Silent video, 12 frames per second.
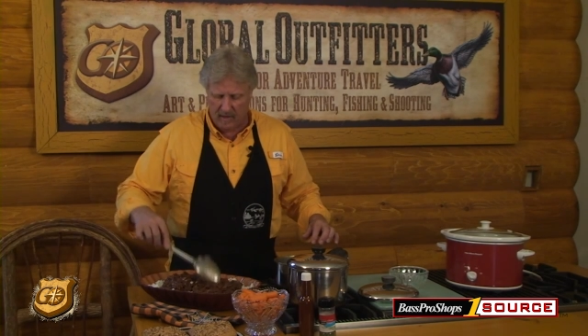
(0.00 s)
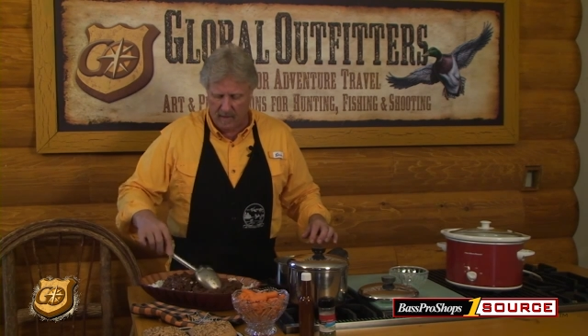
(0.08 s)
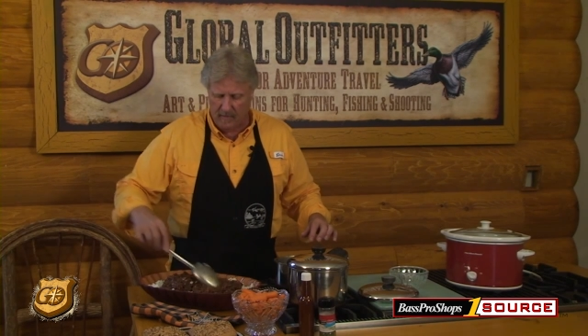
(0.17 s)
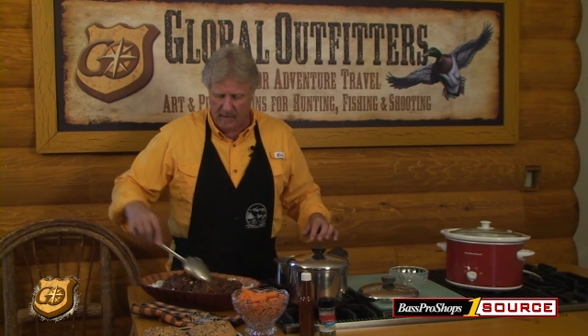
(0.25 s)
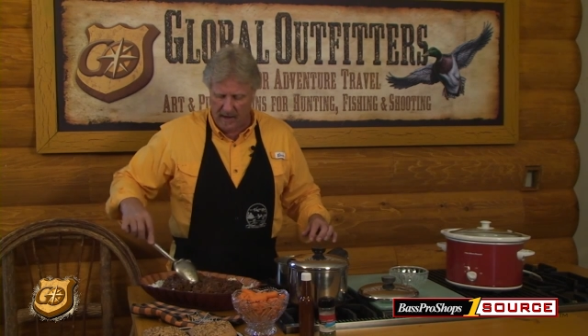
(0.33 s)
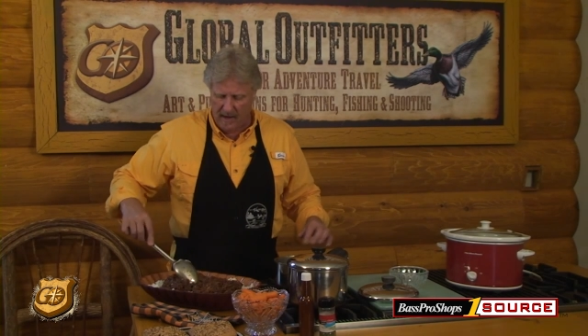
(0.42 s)

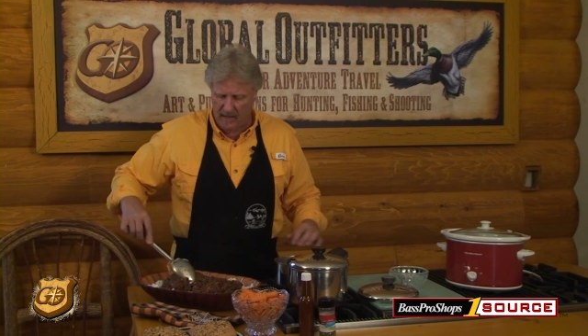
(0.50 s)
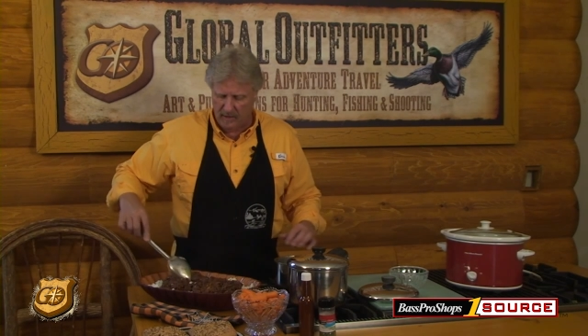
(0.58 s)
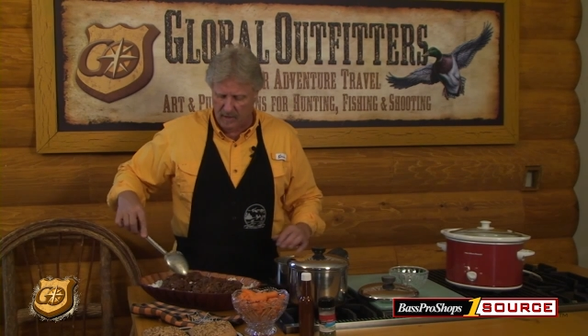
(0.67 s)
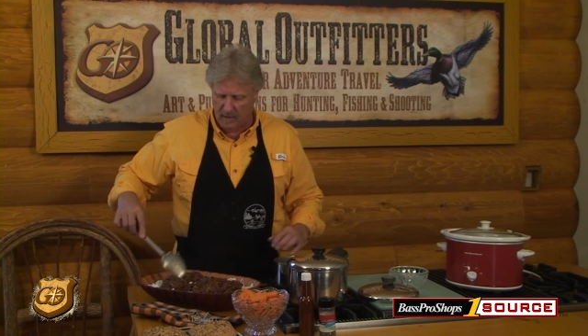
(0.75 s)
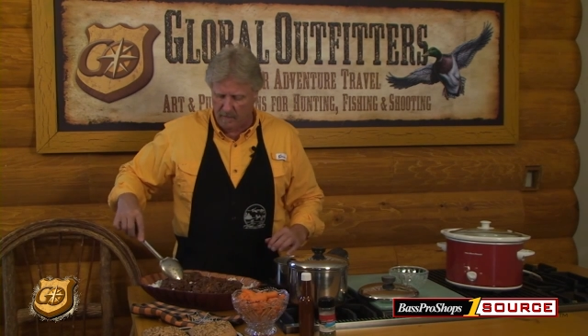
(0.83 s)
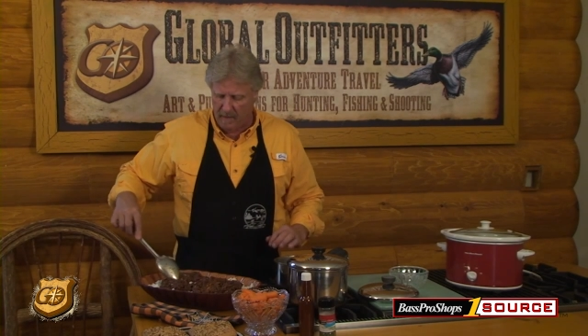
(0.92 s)
some of the
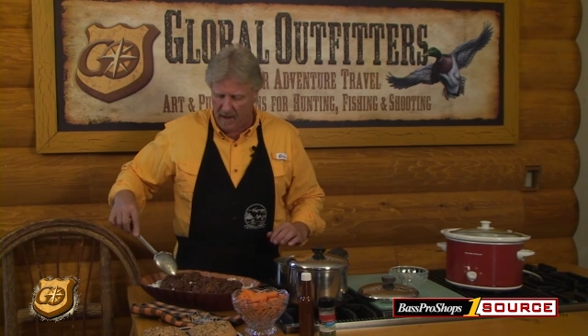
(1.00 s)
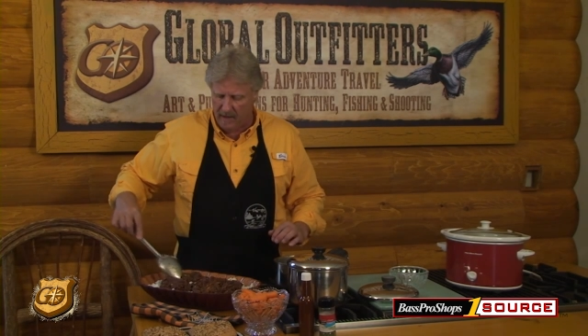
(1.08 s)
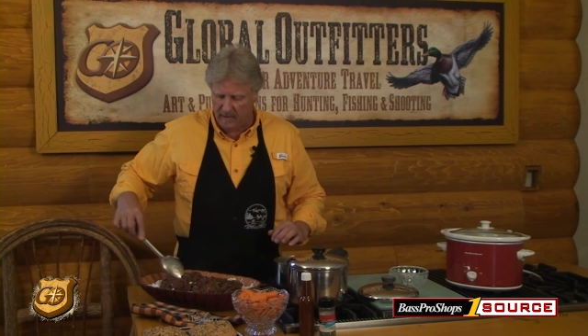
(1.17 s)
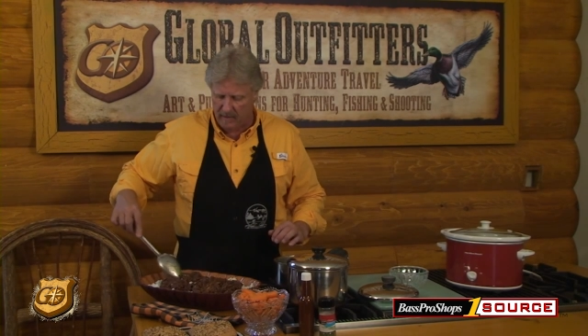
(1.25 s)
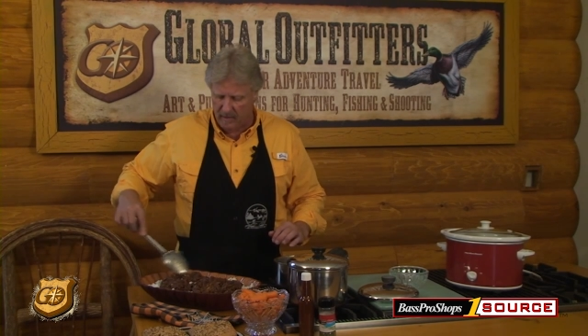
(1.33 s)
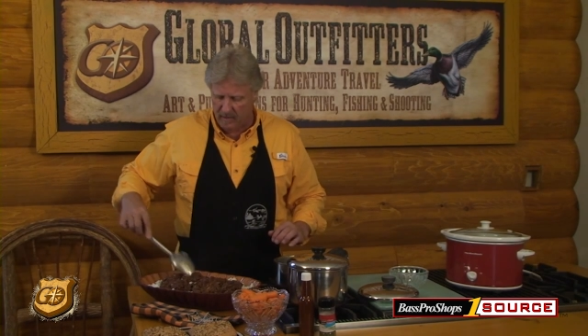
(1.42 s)
Asian
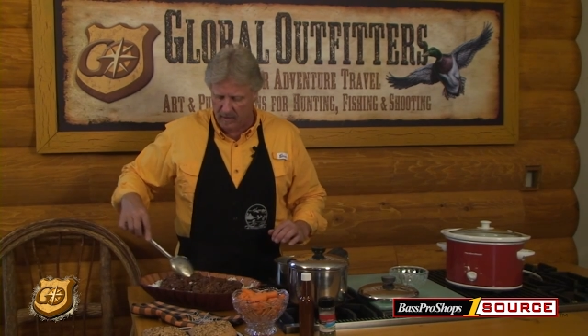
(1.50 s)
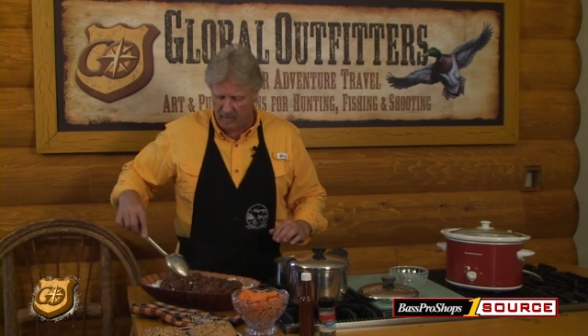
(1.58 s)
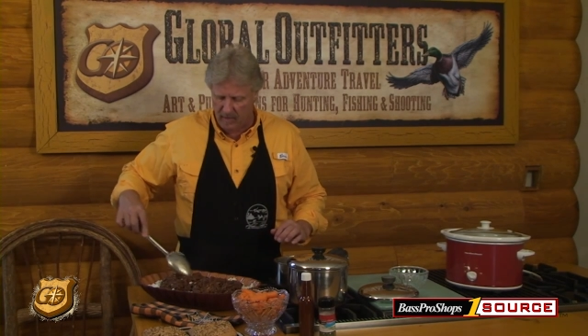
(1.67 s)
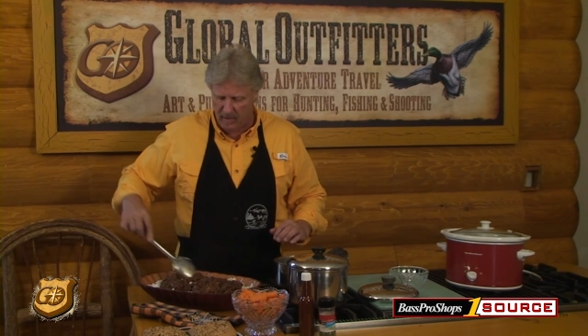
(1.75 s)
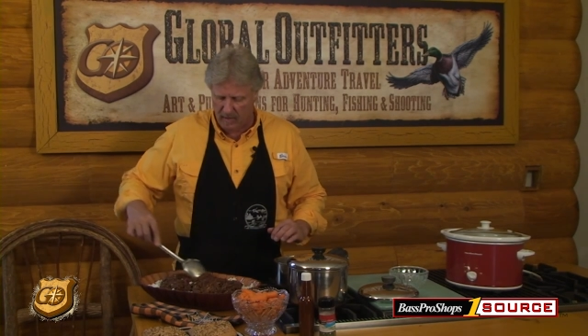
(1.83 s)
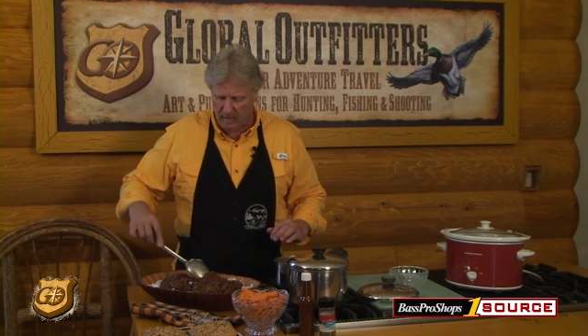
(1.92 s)
spices,
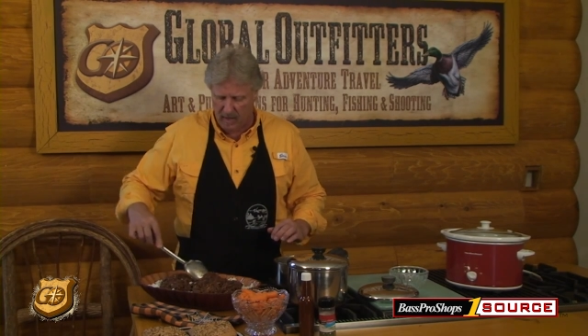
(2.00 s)
and this